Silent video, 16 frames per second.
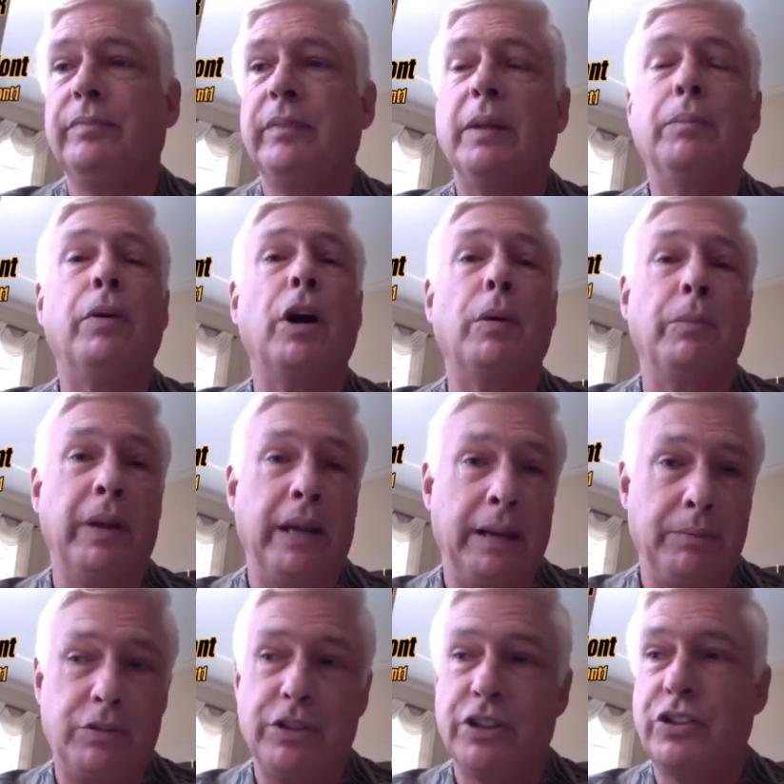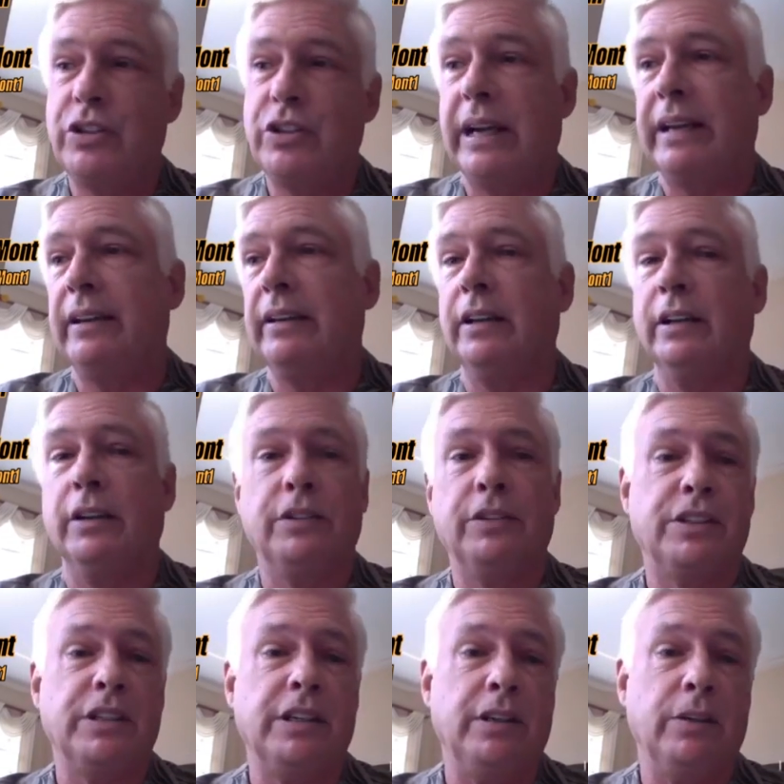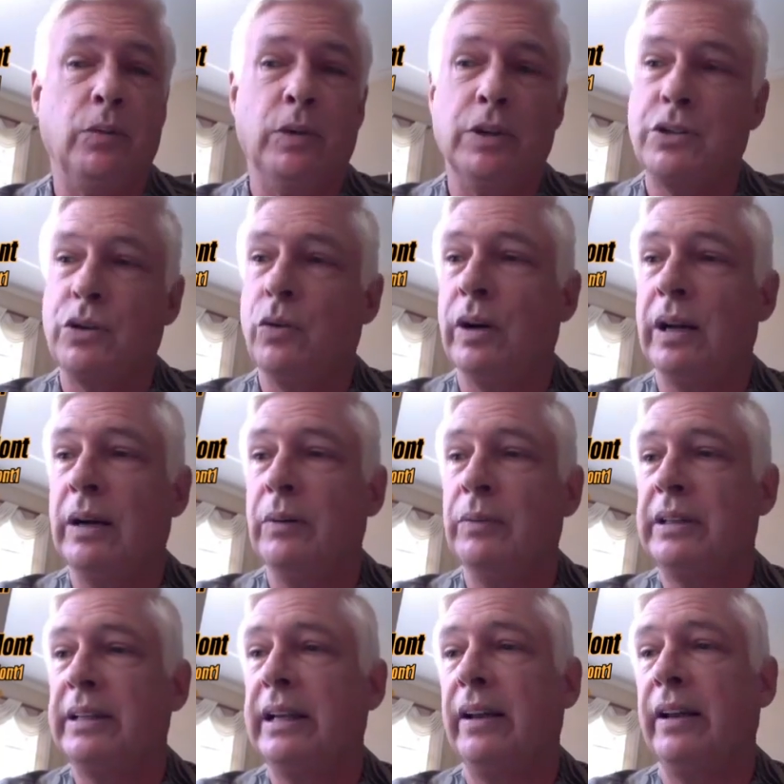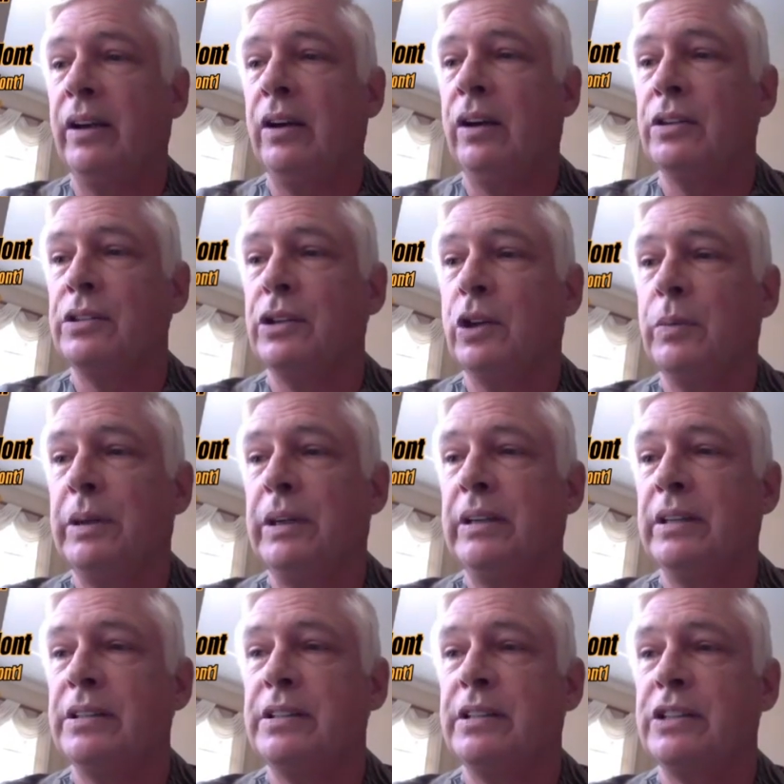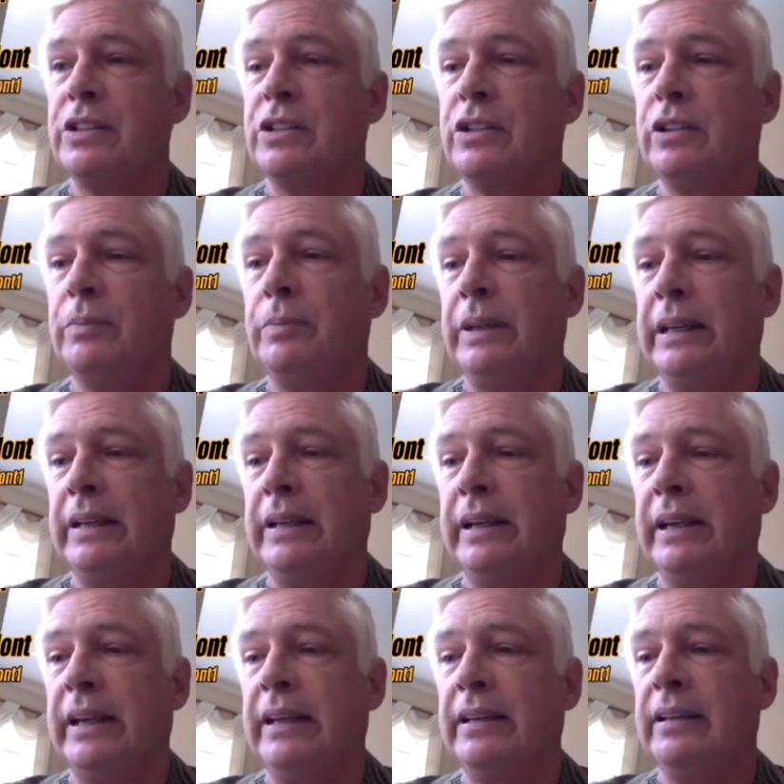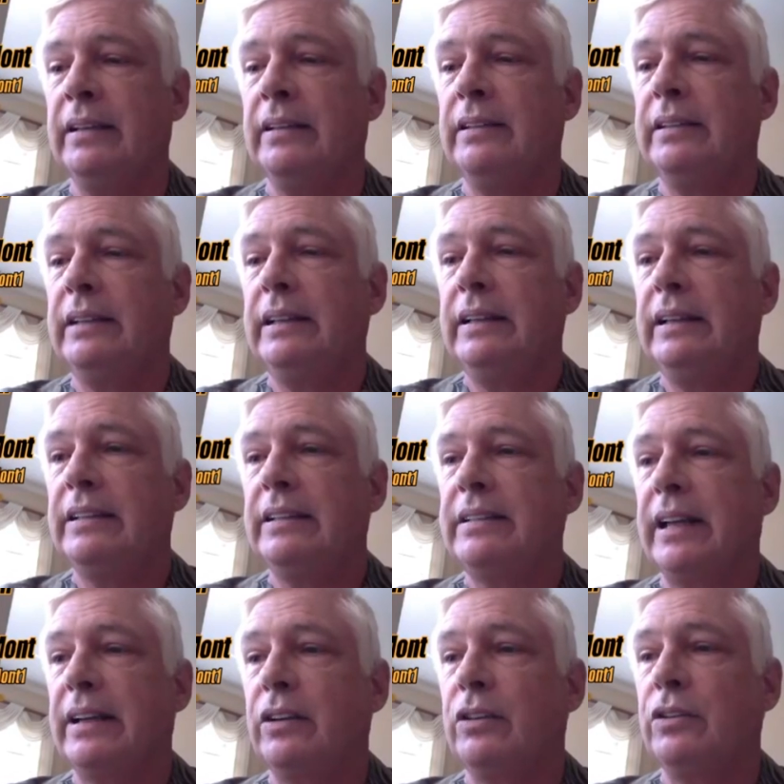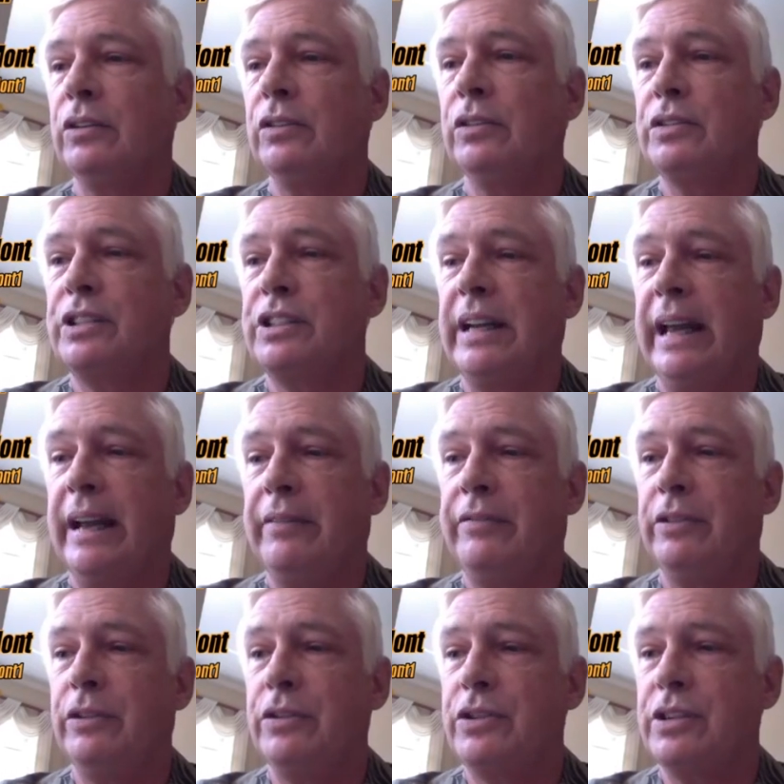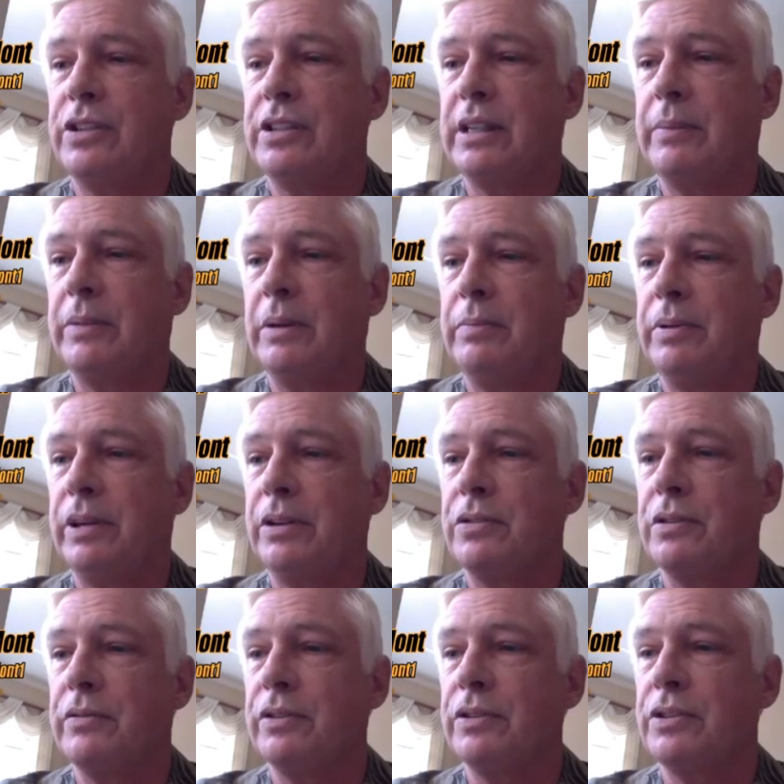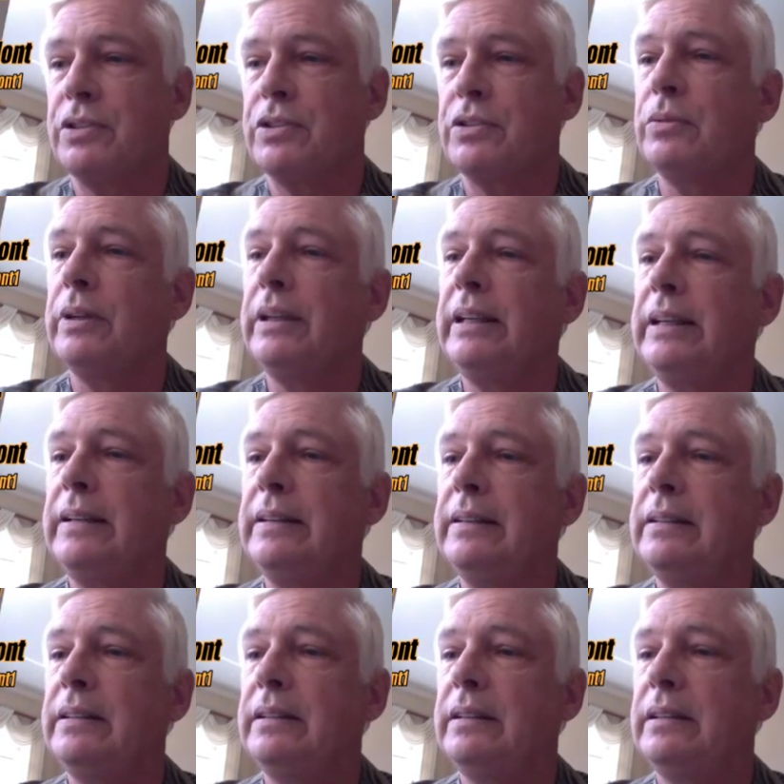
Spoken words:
And pardon me, I'm just checking here to see what's going on with Kelly also, because this could be a technical snafu. She sent me a picture of her screen.